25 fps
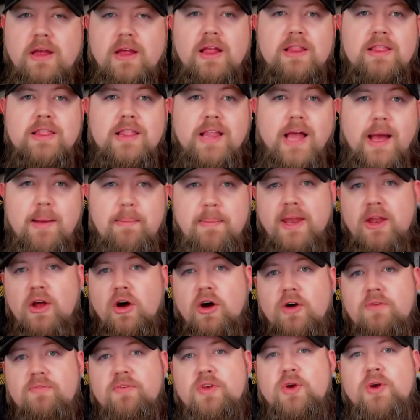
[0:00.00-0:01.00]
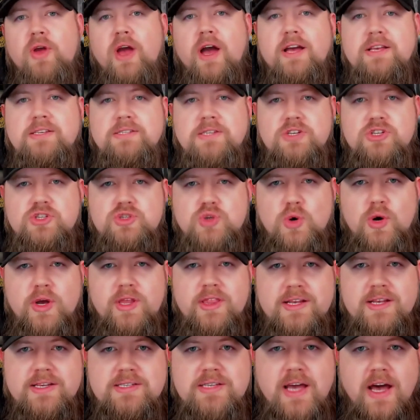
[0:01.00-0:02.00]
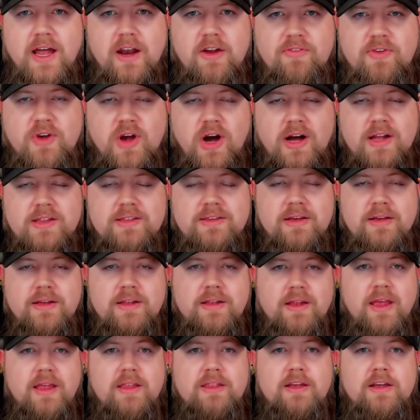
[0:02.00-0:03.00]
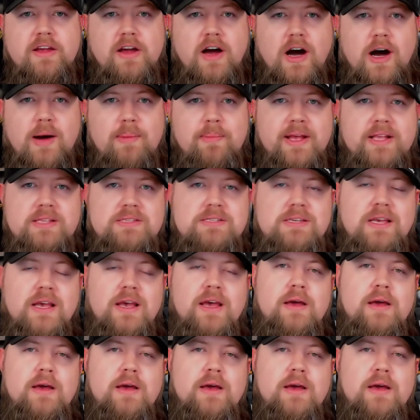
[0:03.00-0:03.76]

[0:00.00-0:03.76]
Let me know if you guys enjoyed this kind of content in the comments.